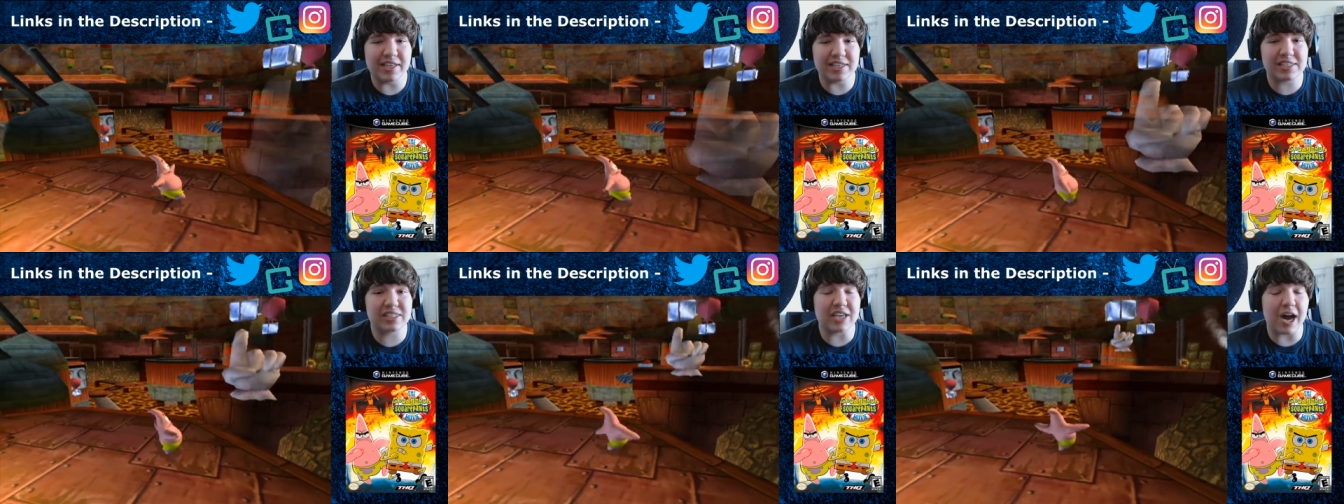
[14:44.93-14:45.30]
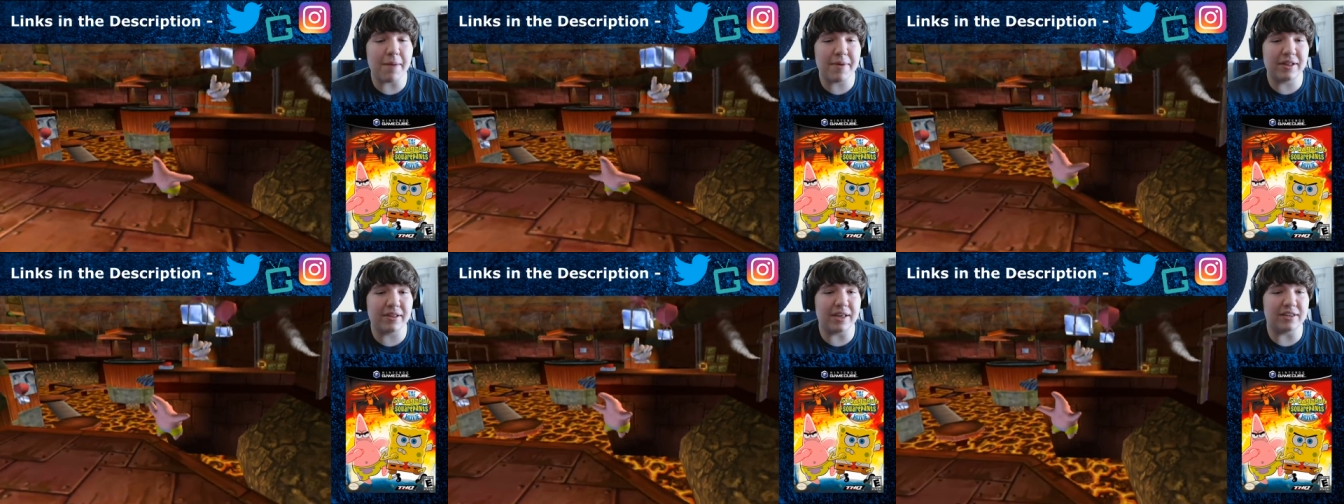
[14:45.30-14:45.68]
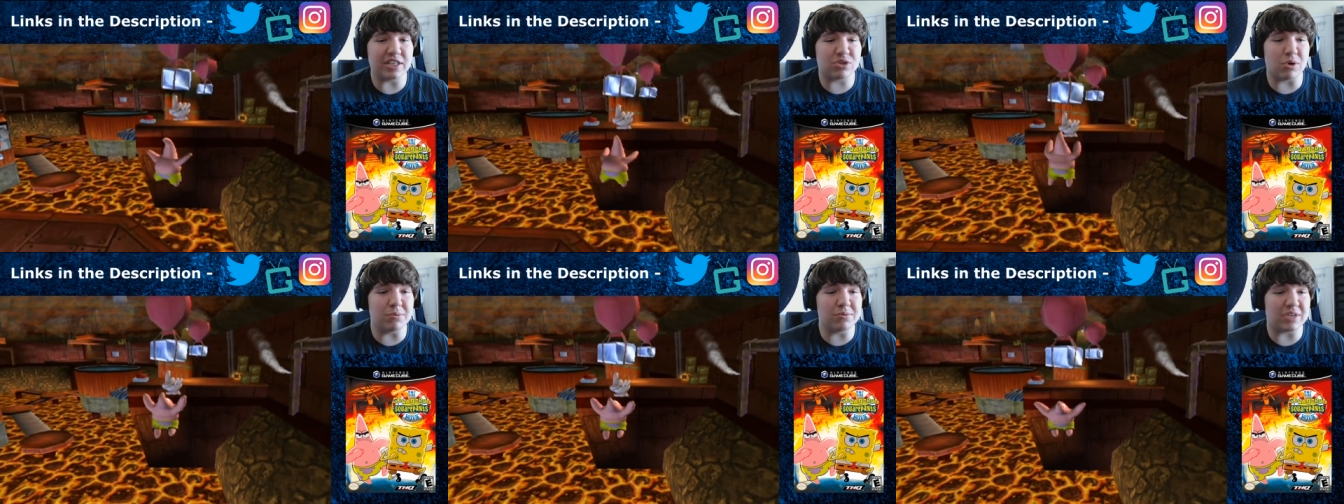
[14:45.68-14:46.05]
This has got to be,
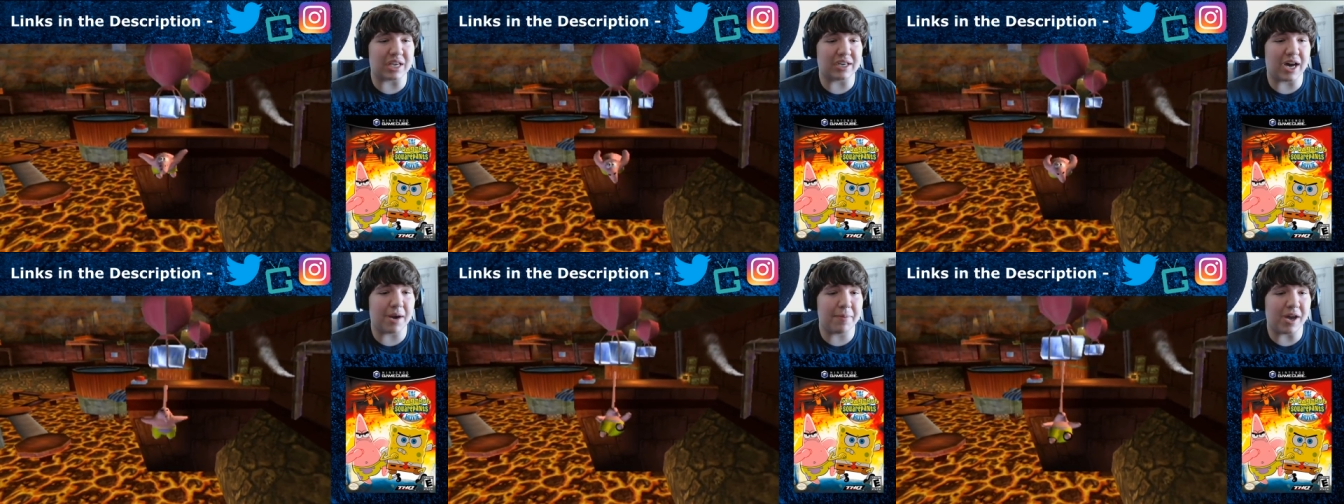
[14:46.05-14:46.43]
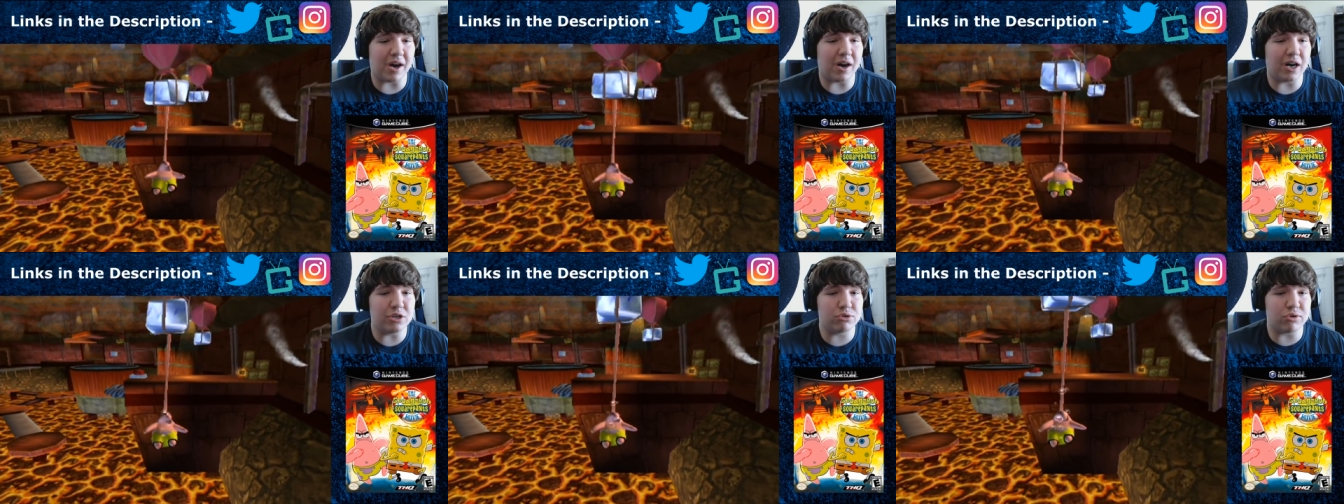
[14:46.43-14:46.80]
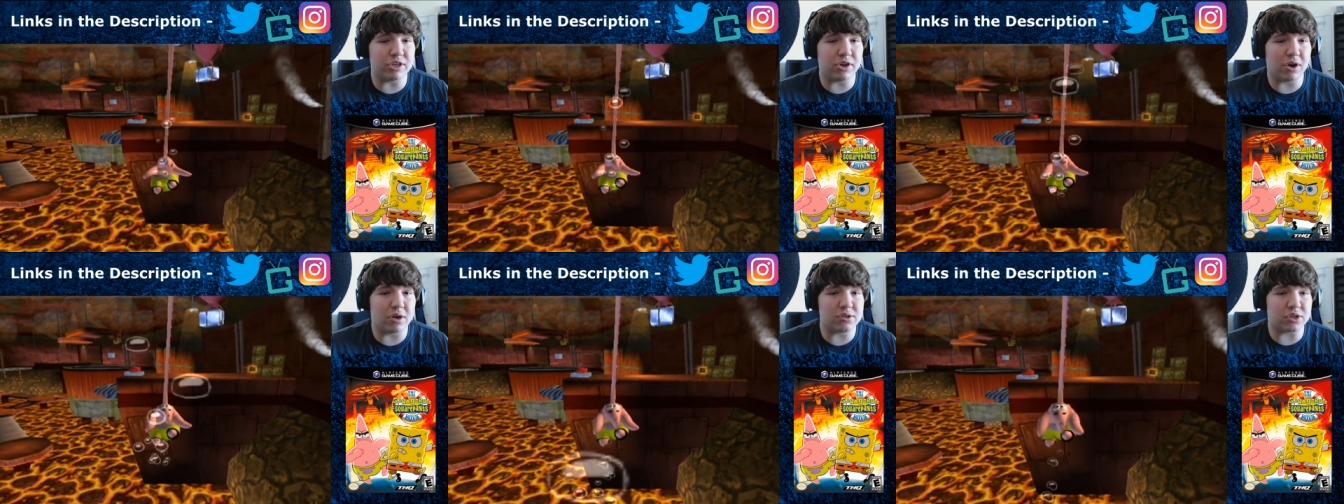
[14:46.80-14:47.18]
this room's like got to be 100
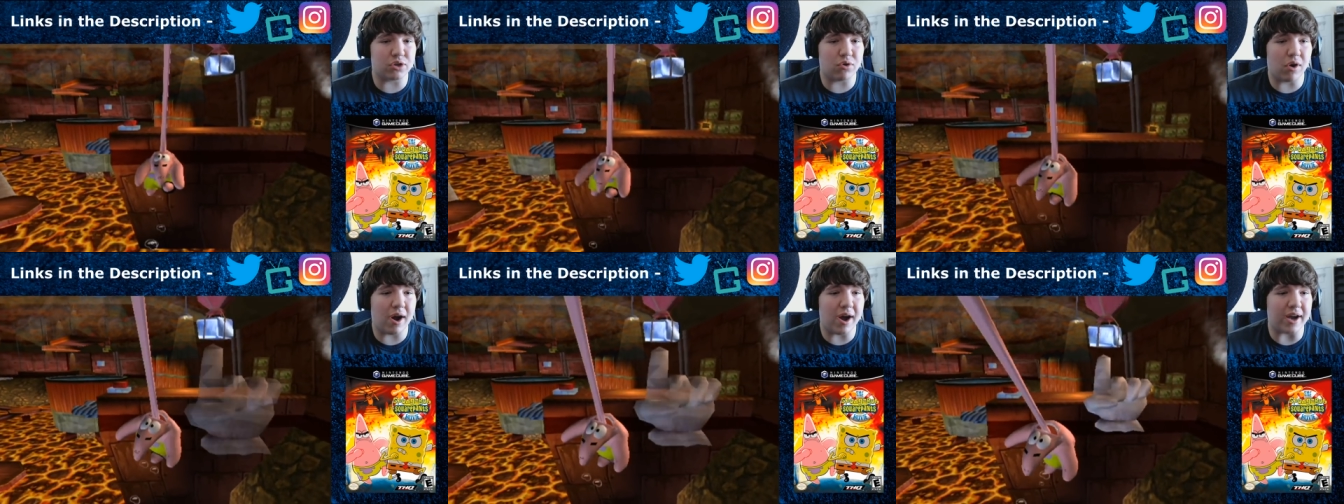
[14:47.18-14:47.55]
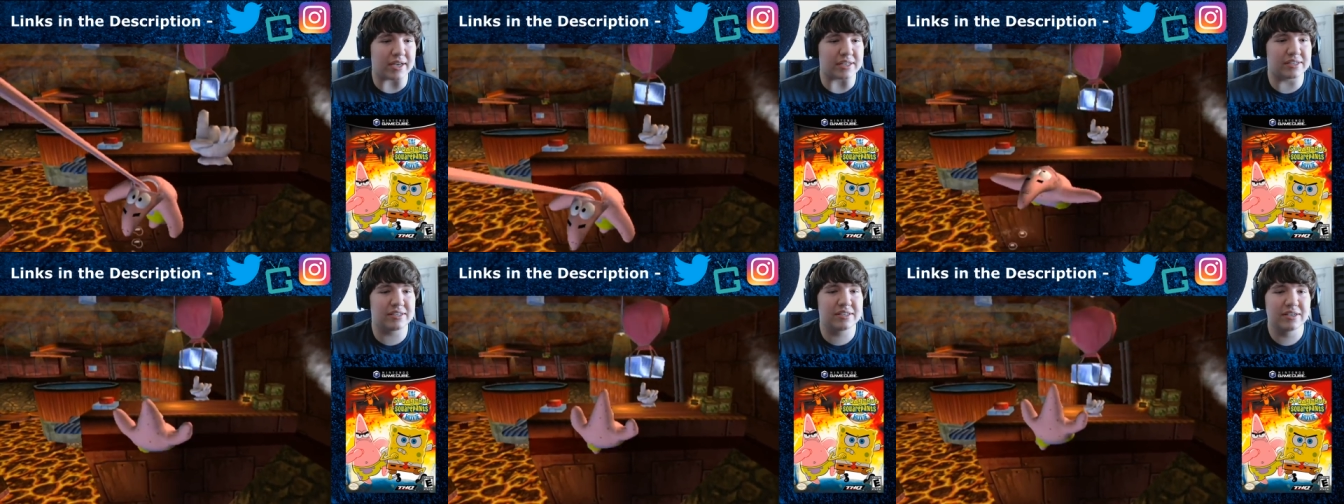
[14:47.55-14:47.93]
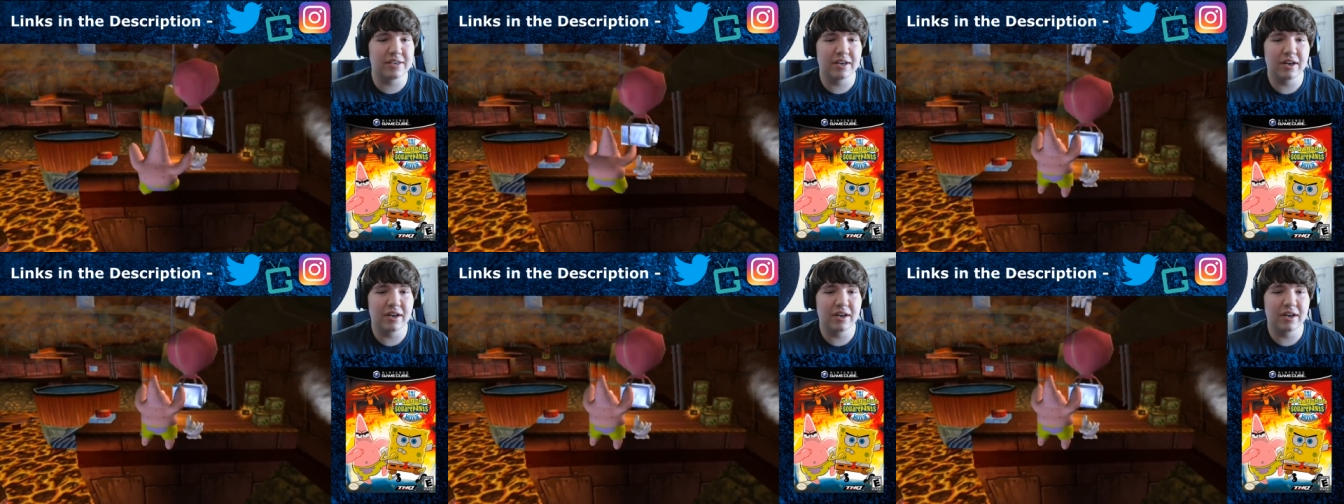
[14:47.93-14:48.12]
yards across.